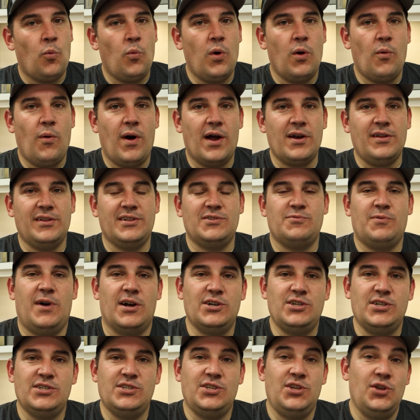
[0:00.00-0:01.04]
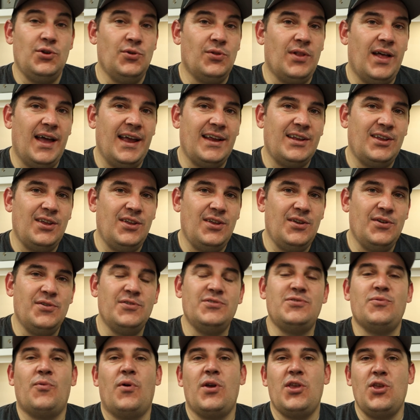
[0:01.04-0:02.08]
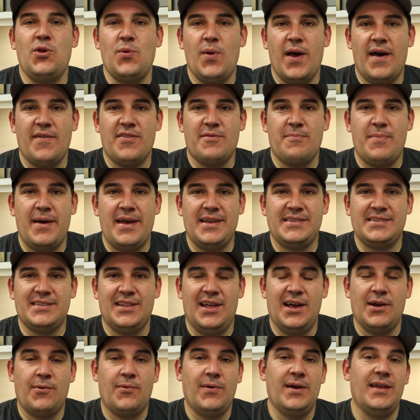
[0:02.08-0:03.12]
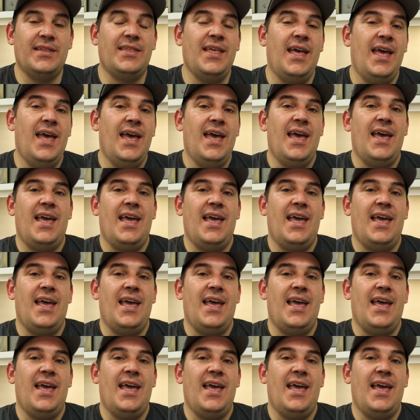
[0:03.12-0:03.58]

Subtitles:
what waterless washes you like to use, what you have the best luck with.